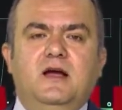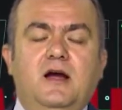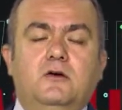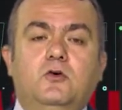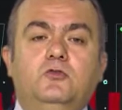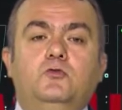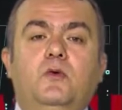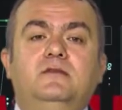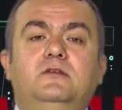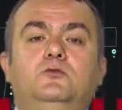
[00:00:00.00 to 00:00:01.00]
across
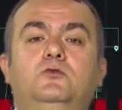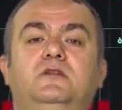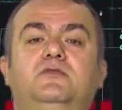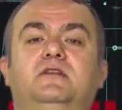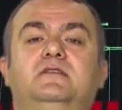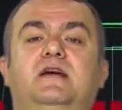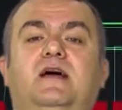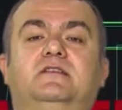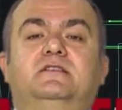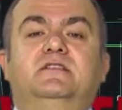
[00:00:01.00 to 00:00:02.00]
22 different
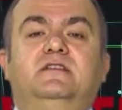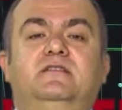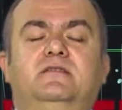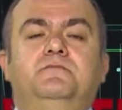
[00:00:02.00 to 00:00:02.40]
categories,